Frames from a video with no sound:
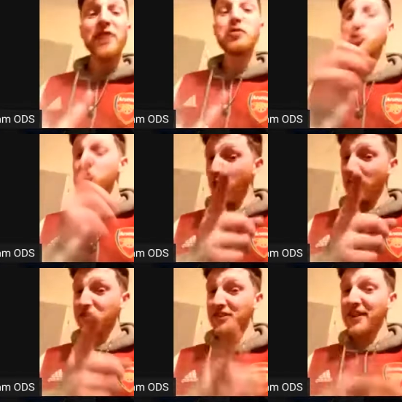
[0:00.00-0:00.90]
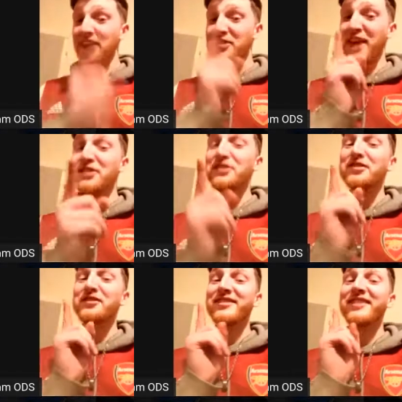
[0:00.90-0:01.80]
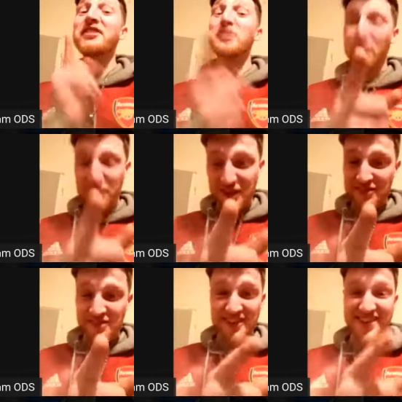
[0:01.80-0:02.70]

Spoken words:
Trust. That's the positive.